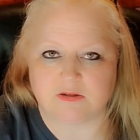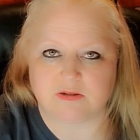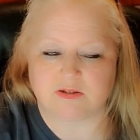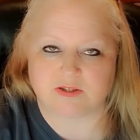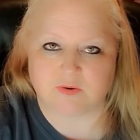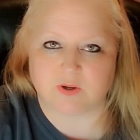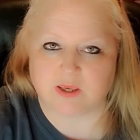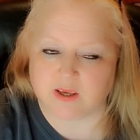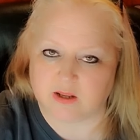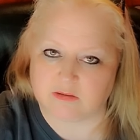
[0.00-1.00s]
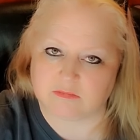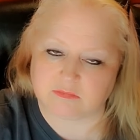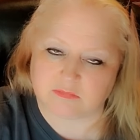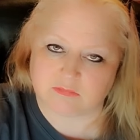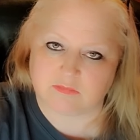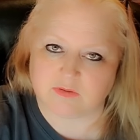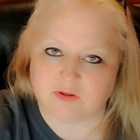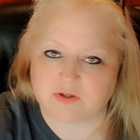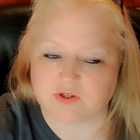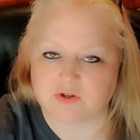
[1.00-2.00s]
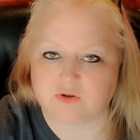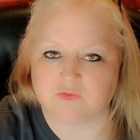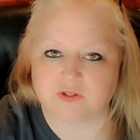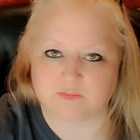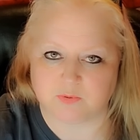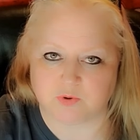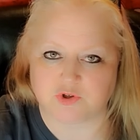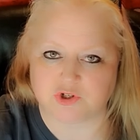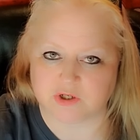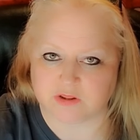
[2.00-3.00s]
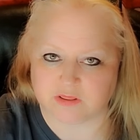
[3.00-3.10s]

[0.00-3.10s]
So again, the service portion of